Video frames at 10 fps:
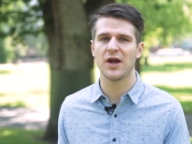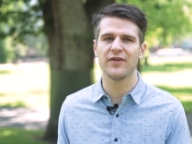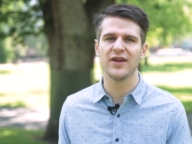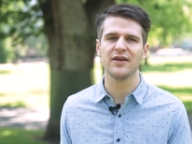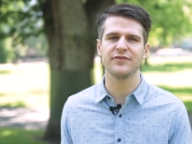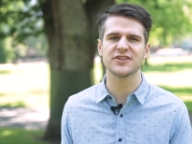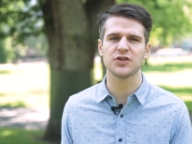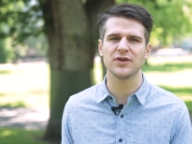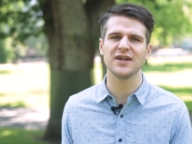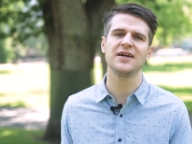area of
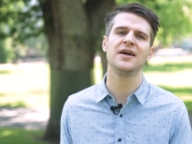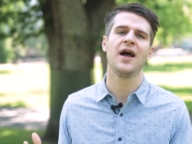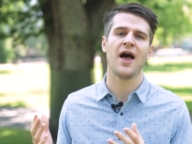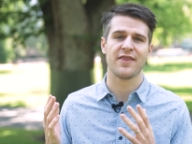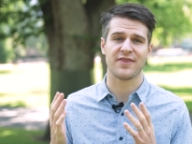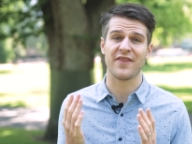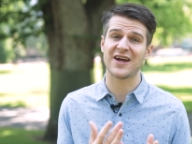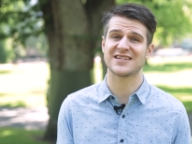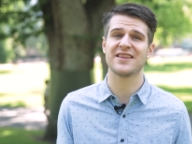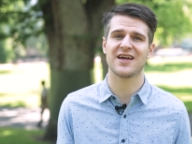Victoria? Then
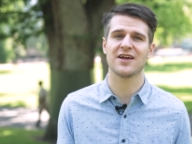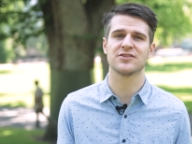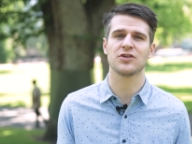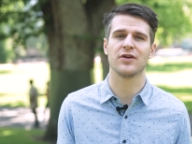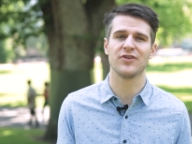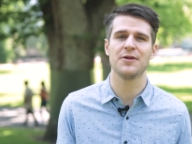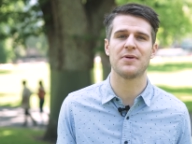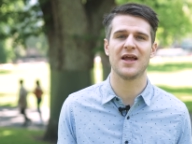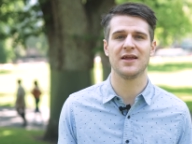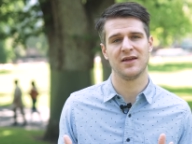that $10,000
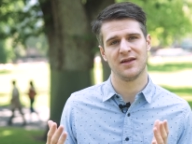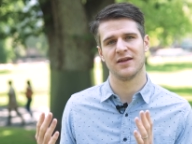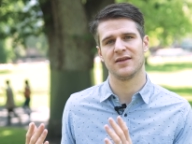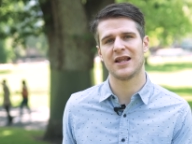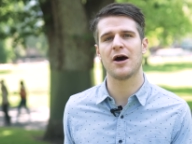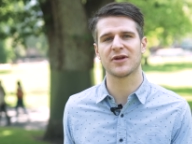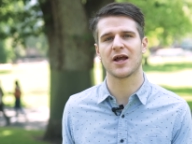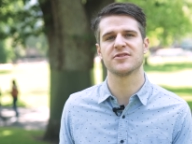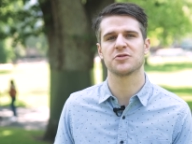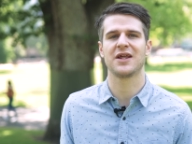rebate now
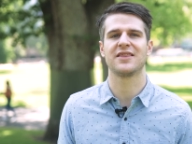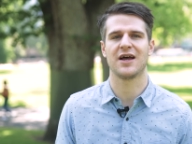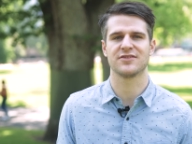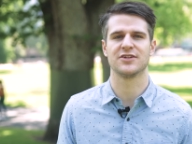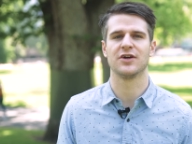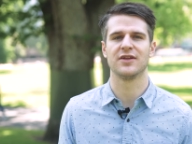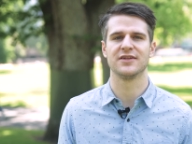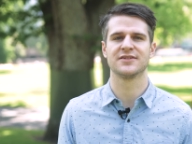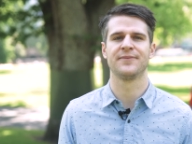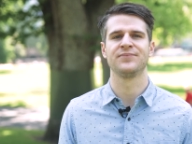becomes
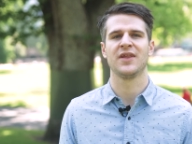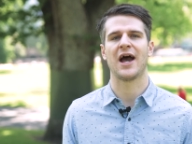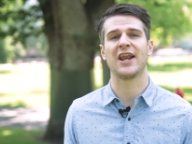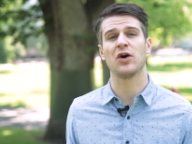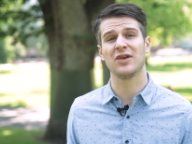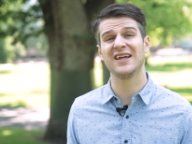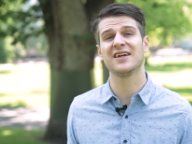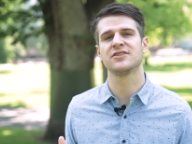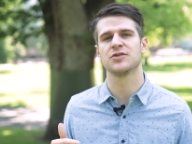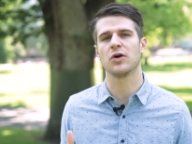$20,000. And I'll
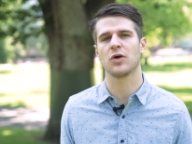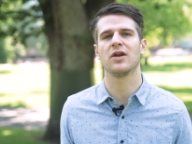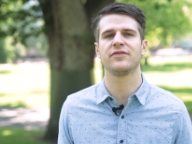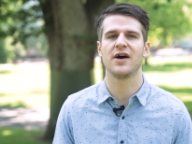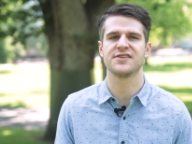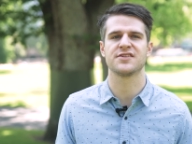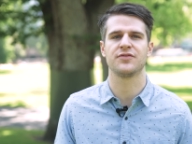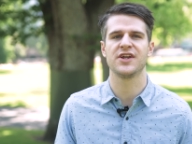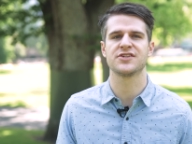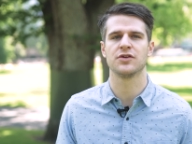link to what qualifies as a
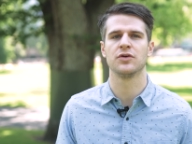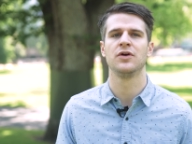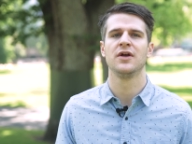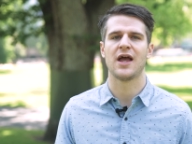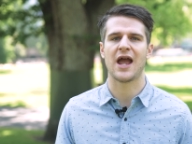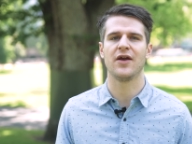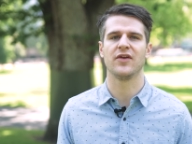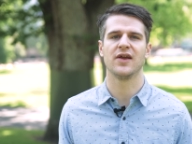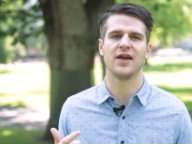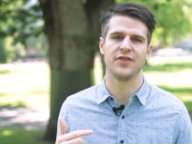regional
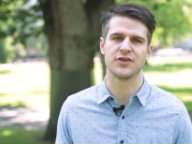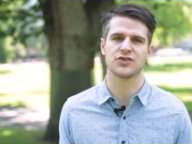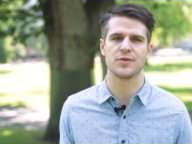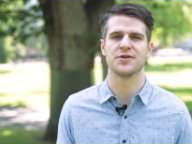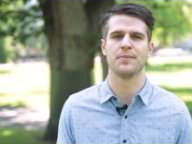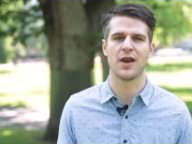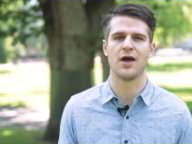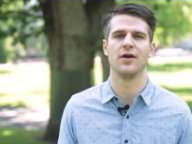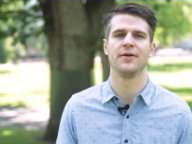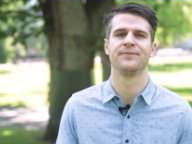area in the description below.